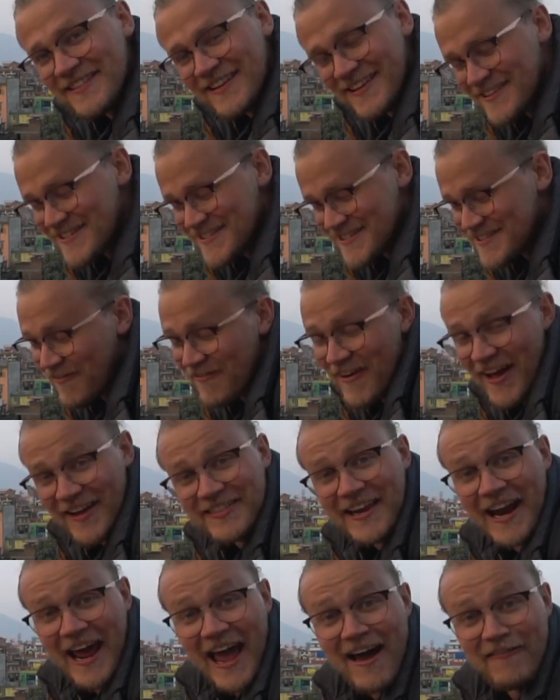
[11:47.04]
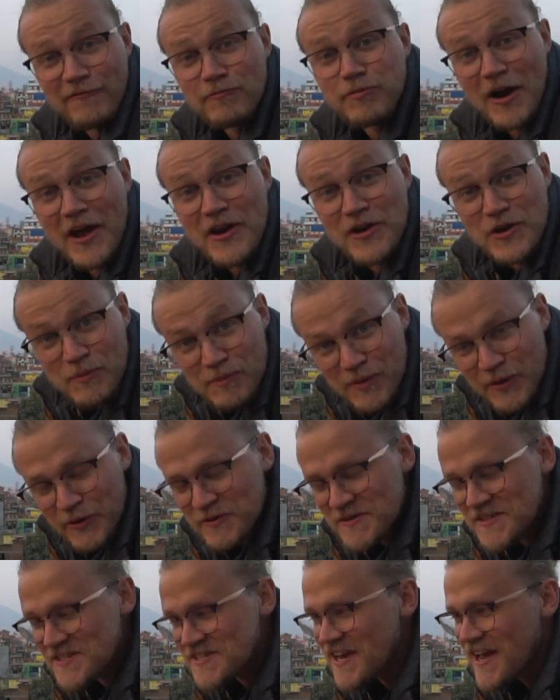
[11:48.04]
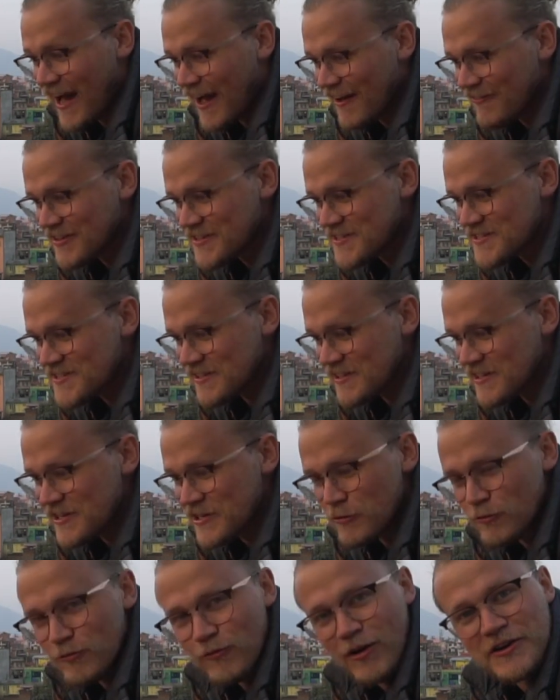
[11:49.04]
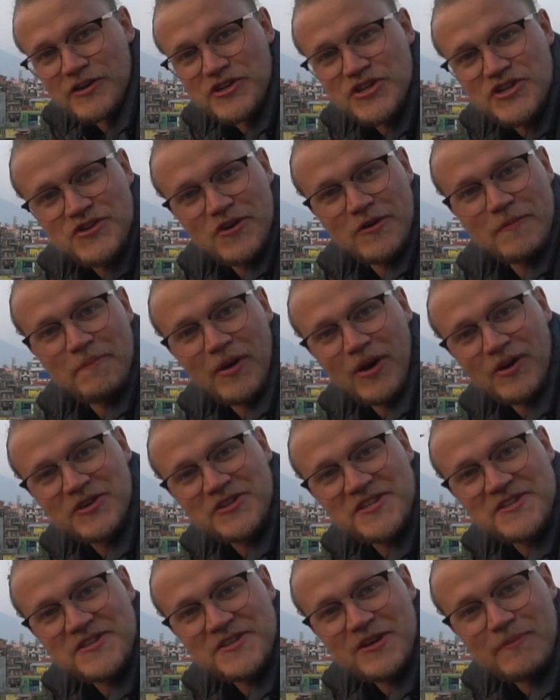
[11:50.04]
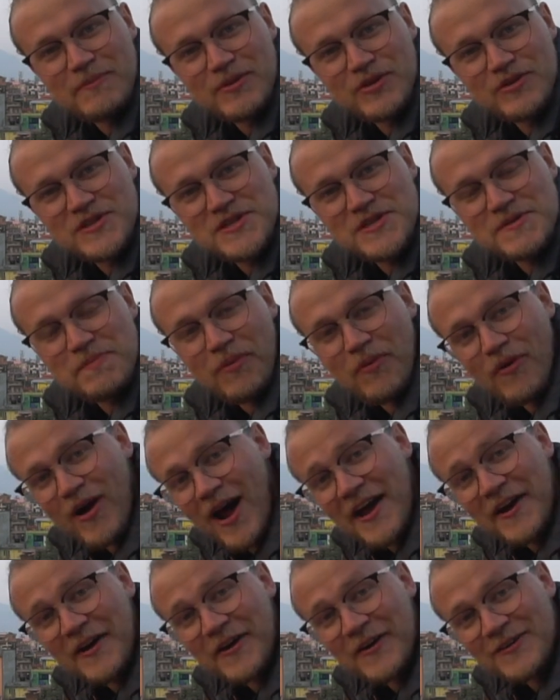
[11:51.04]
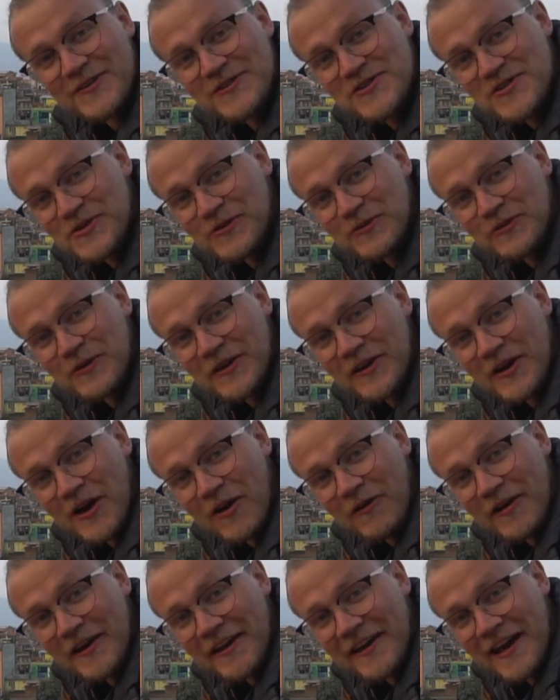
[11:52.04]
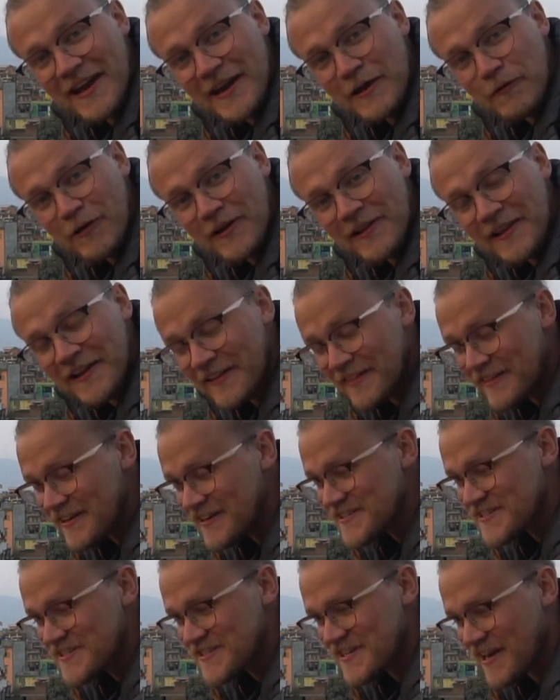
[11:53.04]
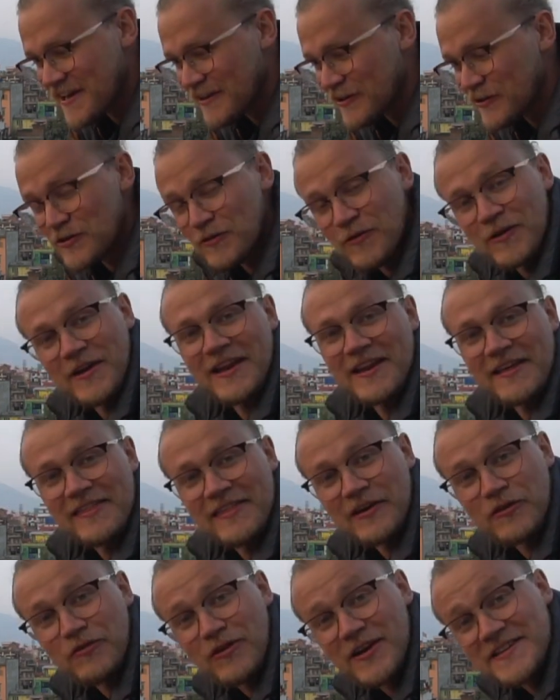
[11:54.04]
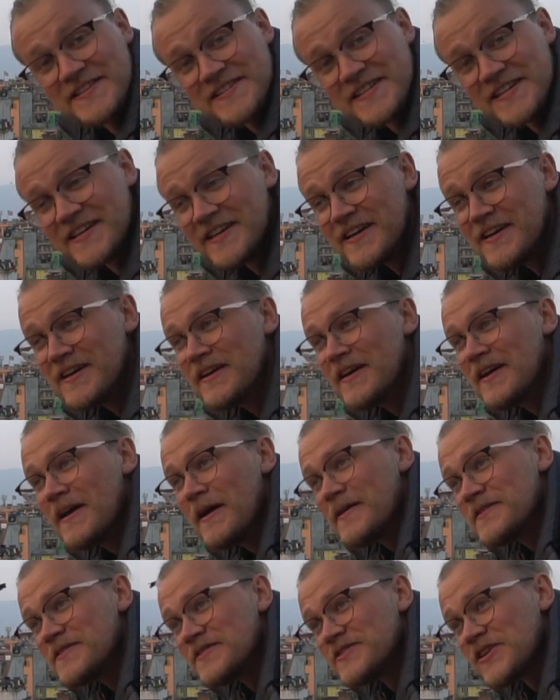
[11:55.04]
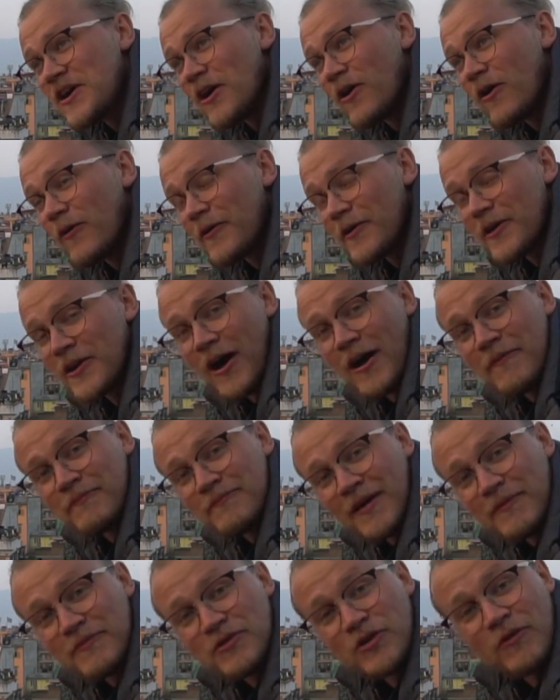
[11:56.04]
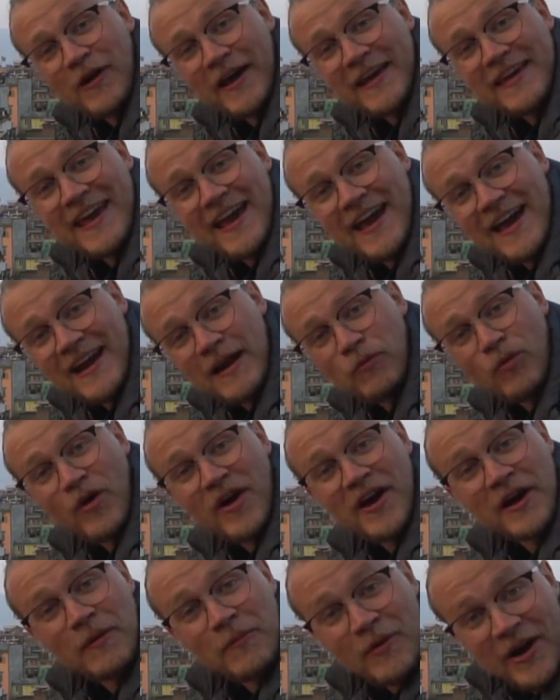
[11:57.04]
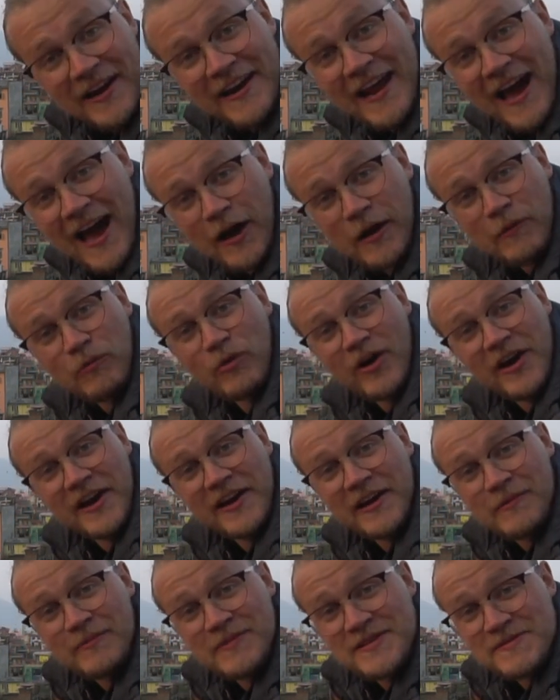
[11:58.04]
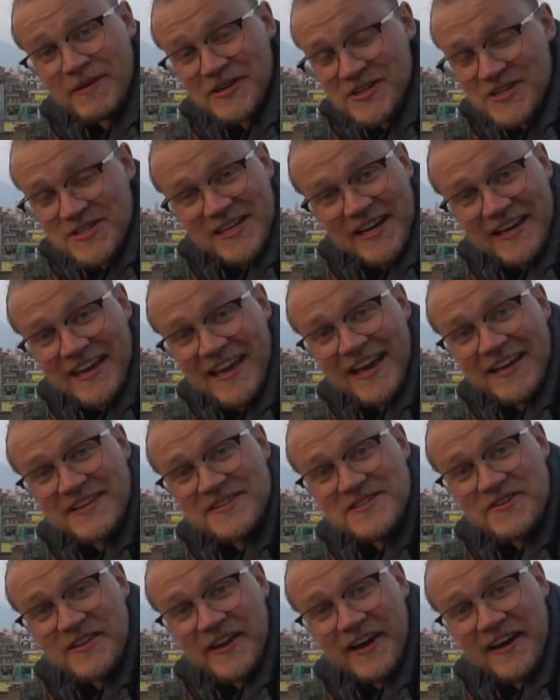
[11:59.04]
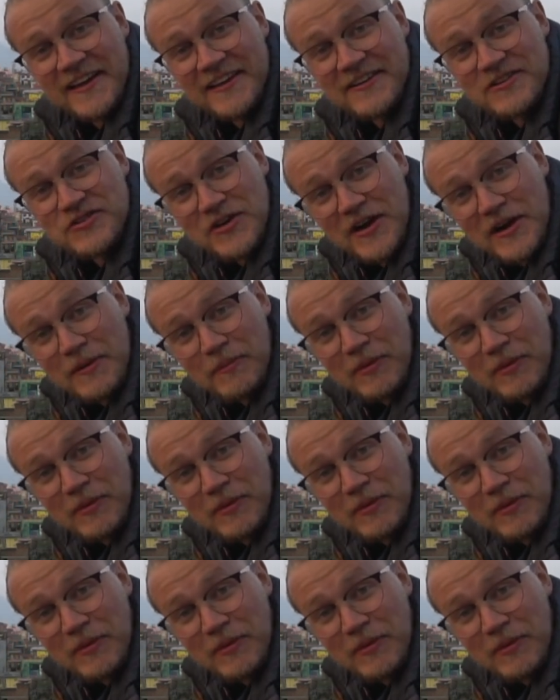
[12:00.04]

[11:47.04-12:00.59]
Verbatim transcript: is the fact that I have brand new boots. Obviously, one should purchase their boots prior to going anywhere like this and doing anything crazy. So, you know, I'm, I'm, doing what I can. I'm wearing them right now and I'm wearing them as much as I can so that I can try to